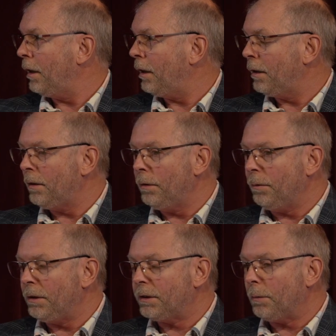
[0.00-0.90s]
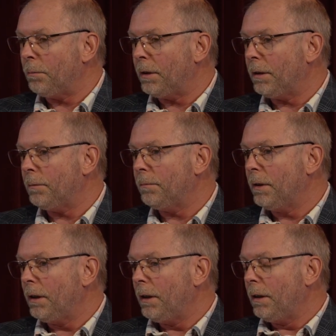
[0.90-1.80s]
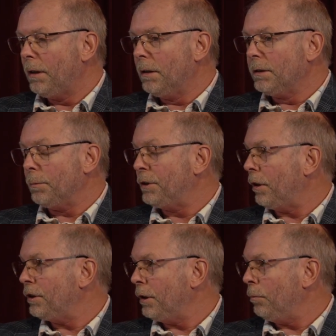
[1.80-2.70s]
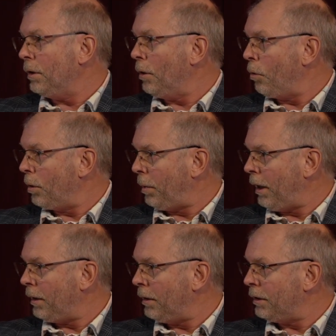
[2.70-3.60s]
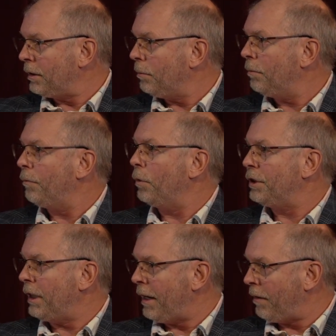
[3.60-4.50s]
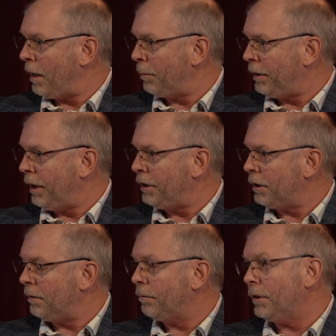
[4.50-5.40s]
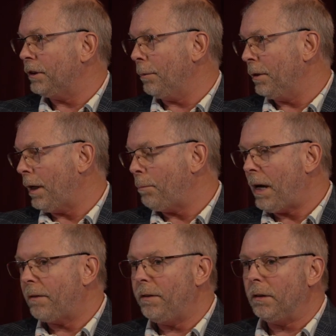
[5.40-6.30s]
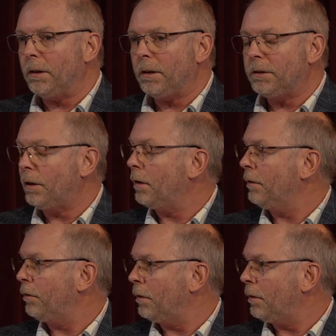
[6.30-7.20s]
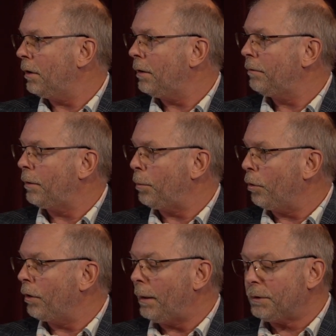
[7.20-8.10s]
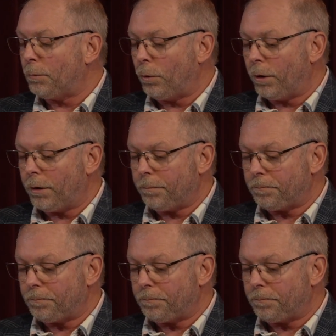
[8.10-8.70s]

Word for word: and doing some um, some searching with local partners for staff augmentation for some of that backfilling and certainly for uh, for program support.